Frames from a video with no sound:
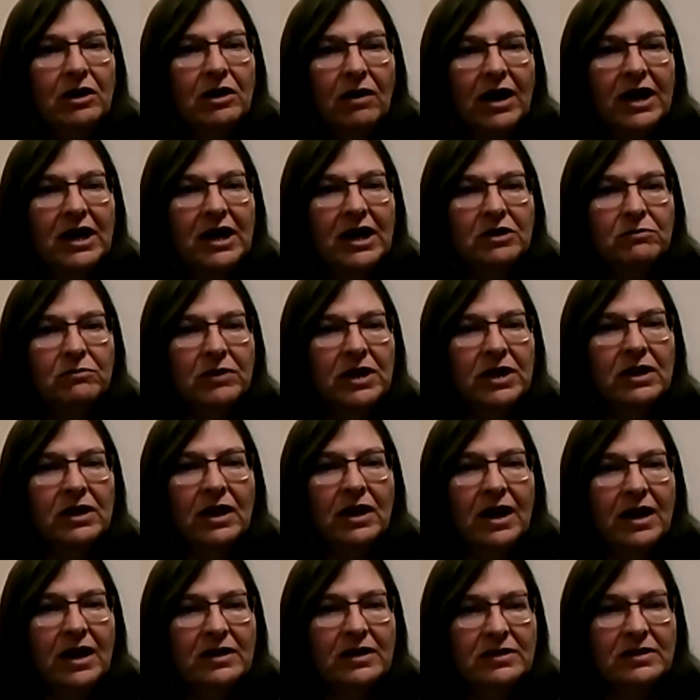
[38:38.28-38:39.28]
I didn't
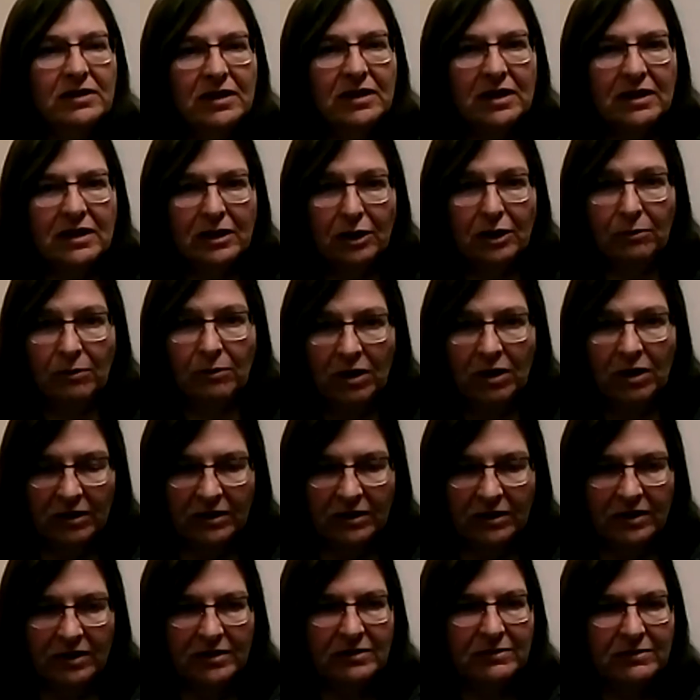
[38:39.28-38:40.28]
realize that all
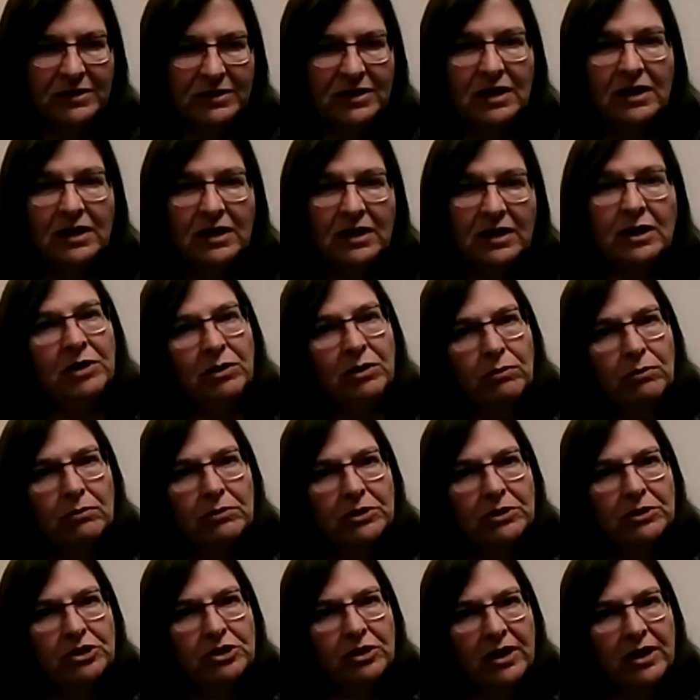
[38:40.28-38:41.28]
of this was done. And I'm like,
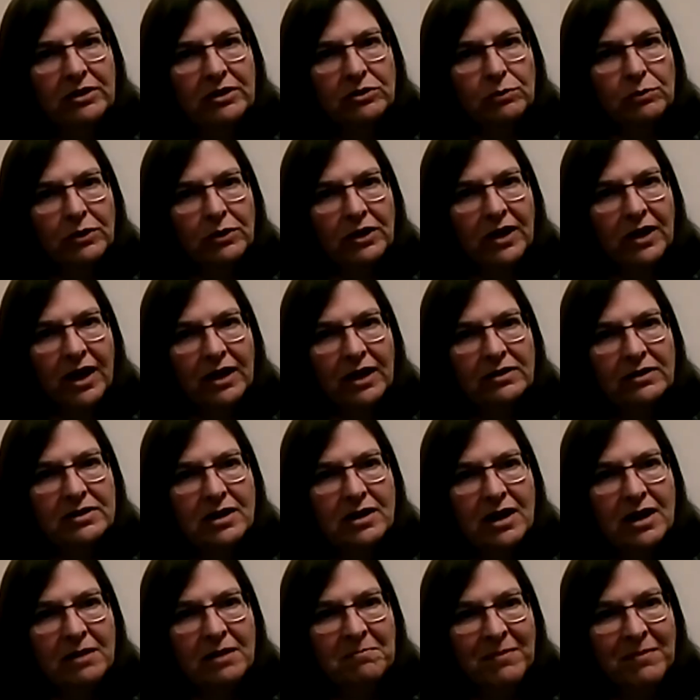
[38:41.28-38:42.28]
well, would you like to work next
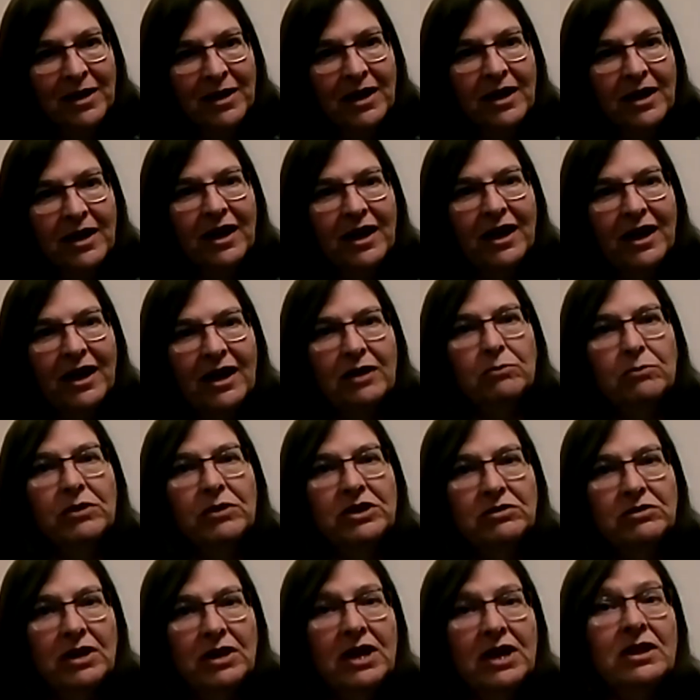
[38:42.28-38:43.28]
time? And
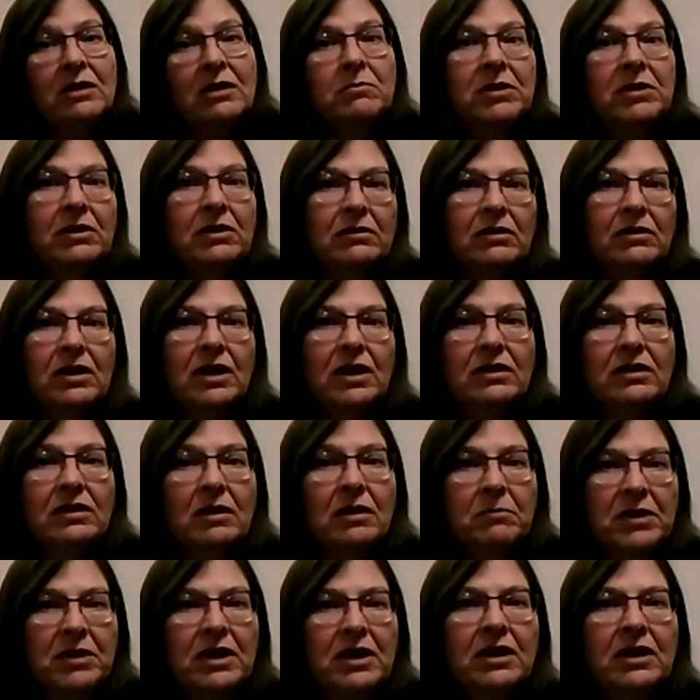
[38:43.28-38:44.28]
we train them and get
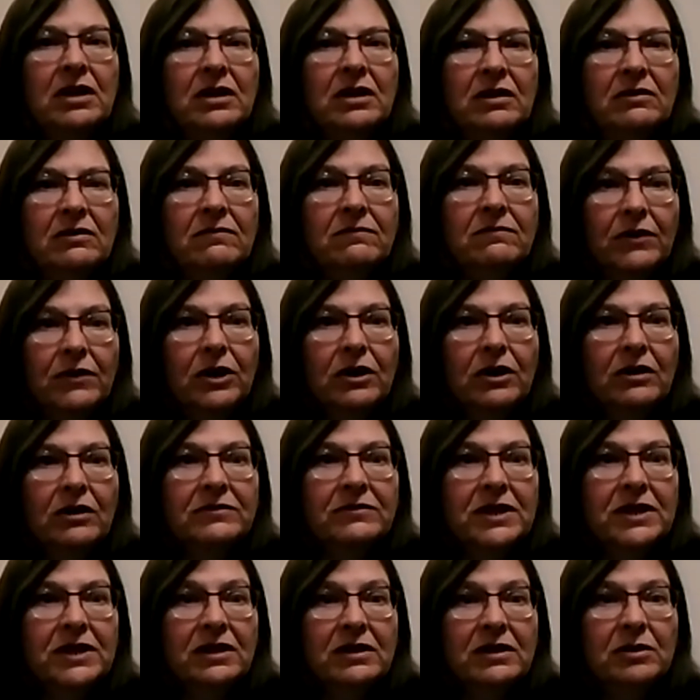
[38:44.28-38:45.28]
them
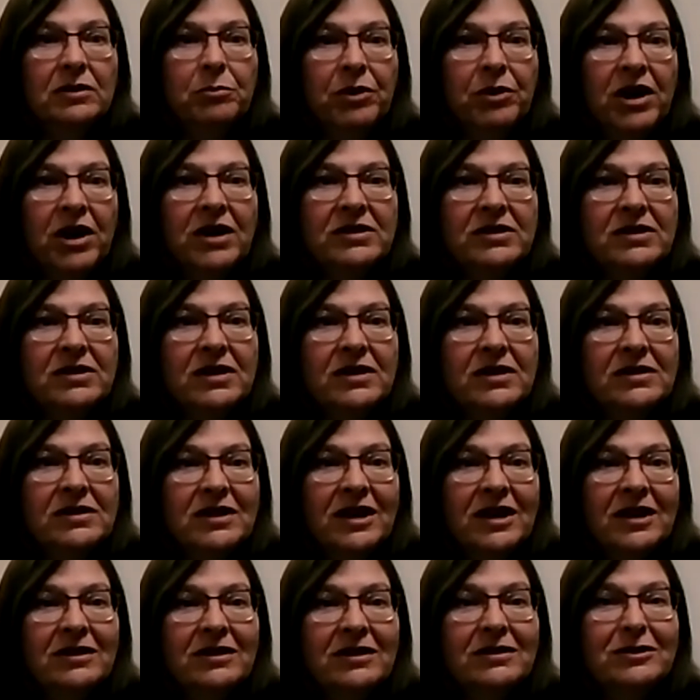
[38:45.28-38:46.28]
involved in the process,
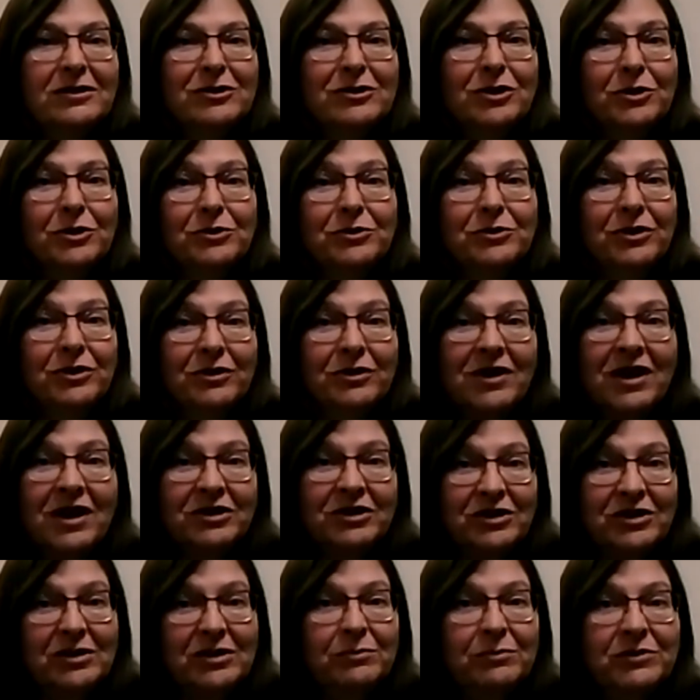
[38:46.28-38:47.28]
then, so they're not
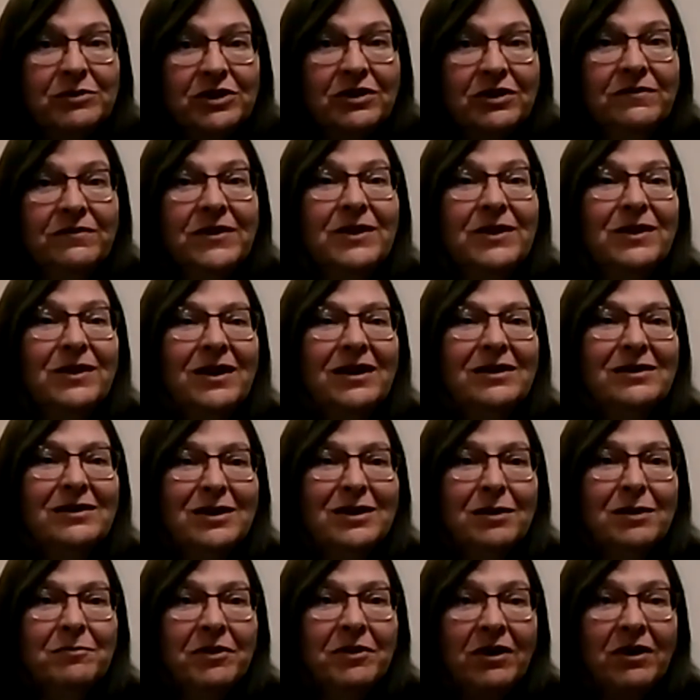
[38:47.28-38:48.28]
just observing the next
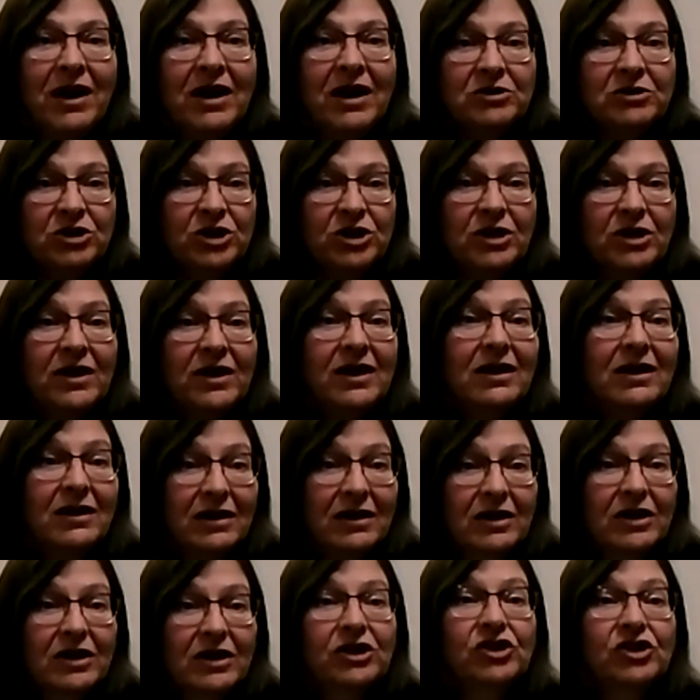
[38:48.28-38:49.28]
time, they're
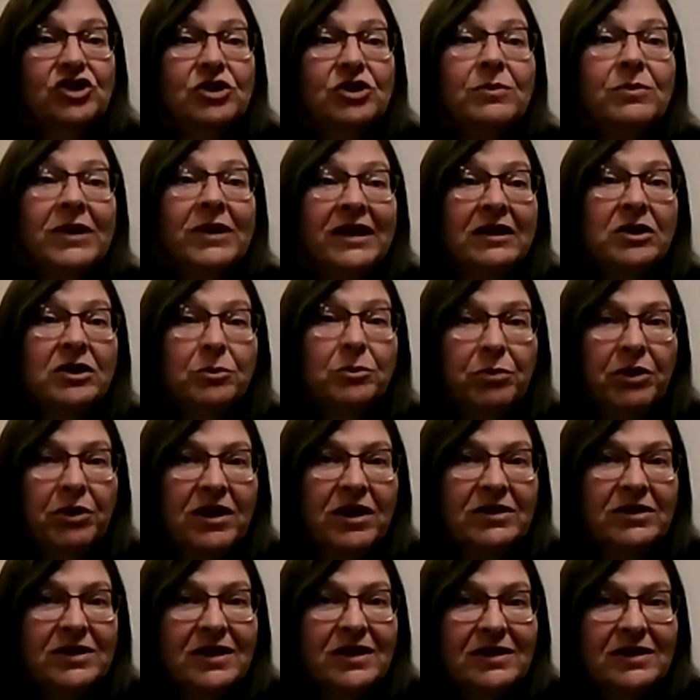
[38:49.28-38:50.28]
actually doing the
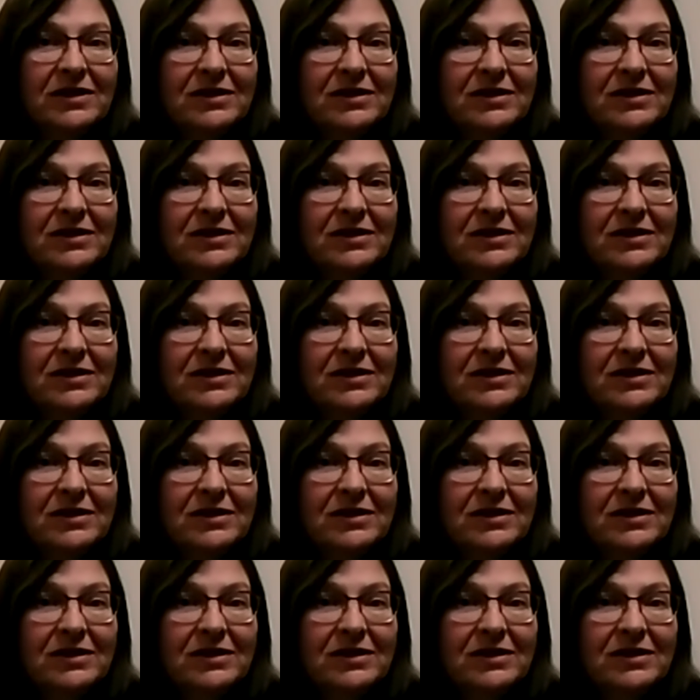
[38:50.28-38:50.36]
process.